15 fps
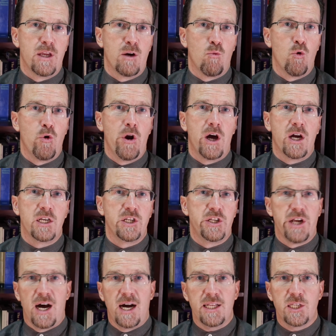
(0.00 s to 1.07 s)
There were not
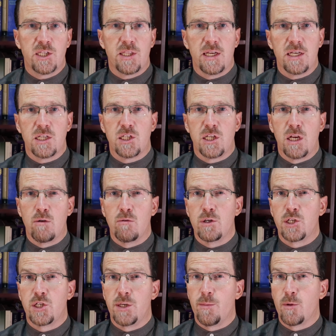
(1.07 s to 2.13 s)
dots that
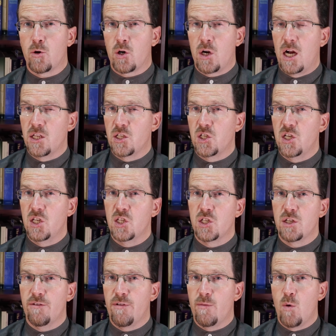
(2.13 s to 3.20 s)
distinguished similar
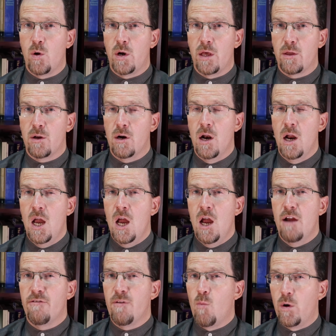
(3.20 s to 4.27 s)
consonants from one
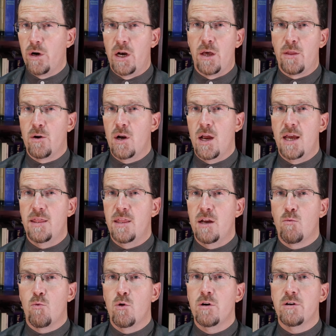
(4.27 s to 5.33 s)
another, and
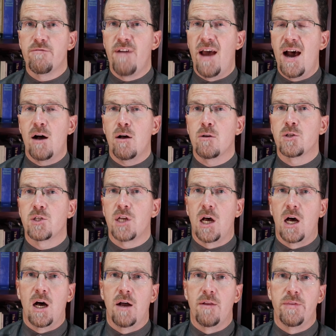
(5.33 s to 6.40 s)
there weren't vowels
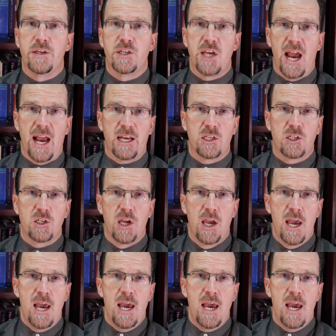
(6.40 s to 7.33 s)
on the text.